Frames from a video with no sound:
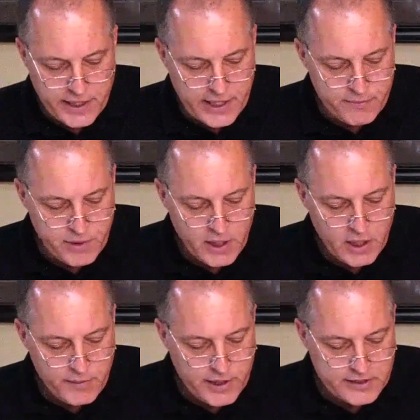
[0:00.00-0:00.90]
them,
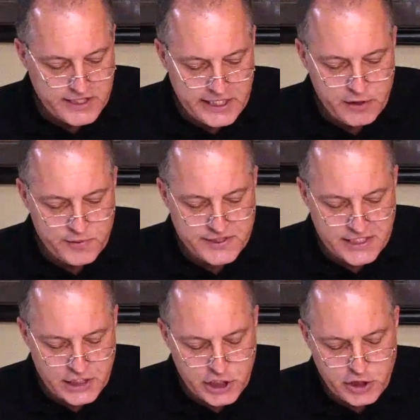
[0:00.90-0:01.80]
because he who is
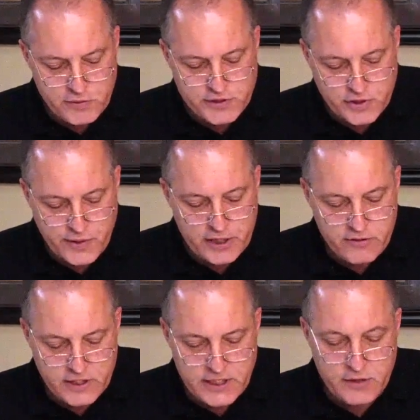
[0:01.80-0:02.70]
in you is greater
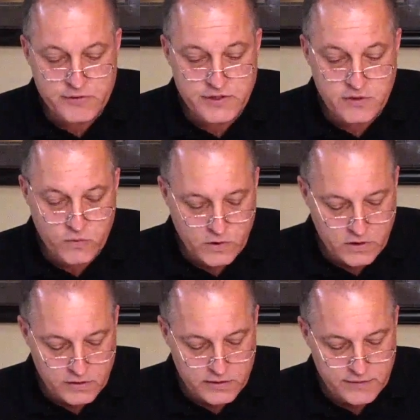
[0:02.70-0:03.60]
than he who is in the
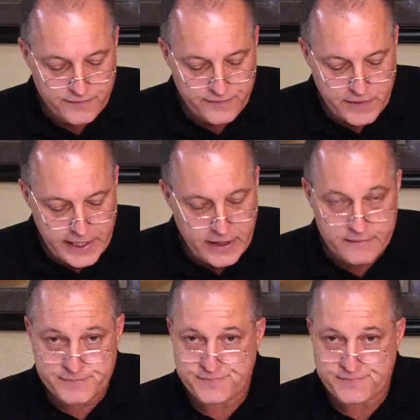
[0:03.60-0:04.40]
world. Now,